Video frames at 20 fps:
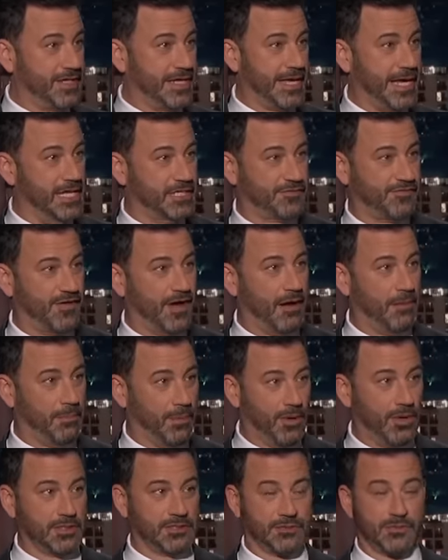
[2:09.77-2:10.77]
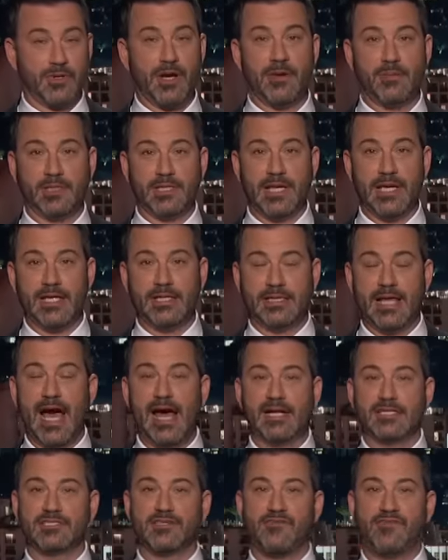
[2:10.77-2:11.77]
to catch foul balls, and we were able to eat
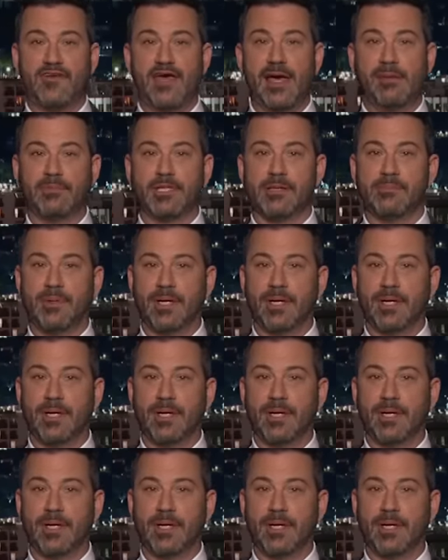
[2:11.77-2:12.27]
that as a family.